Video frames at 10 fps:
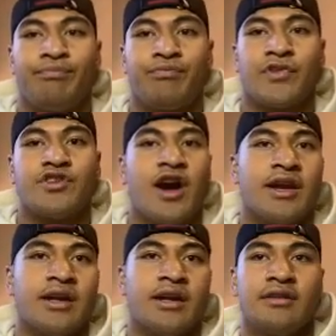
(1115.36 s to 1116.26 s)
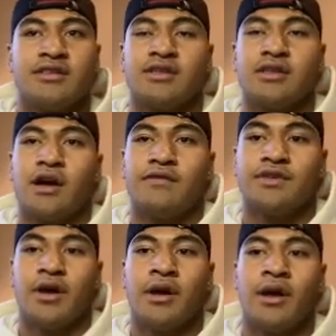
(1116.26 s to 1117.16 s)
training and stuff.
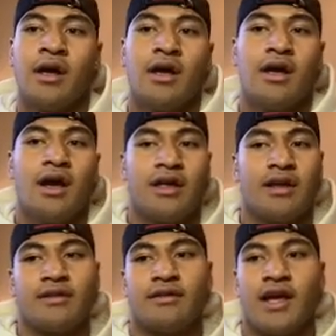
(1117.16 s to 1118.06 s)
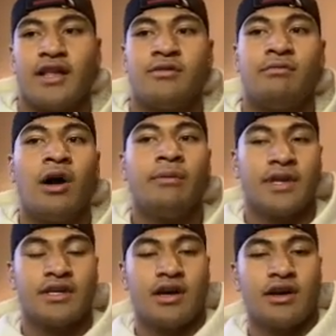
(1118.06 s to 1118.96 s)
So I think at the moment
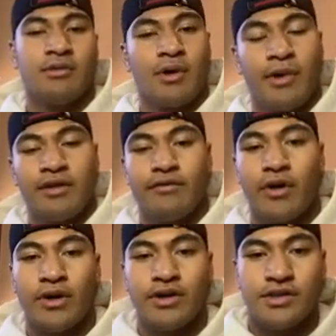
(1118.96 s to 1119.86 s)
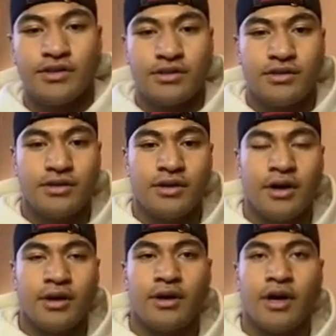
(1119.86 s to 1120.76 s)
that's my main focus.
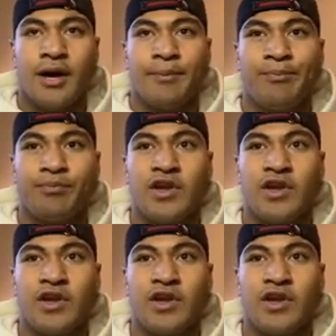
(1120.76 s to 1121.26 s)
When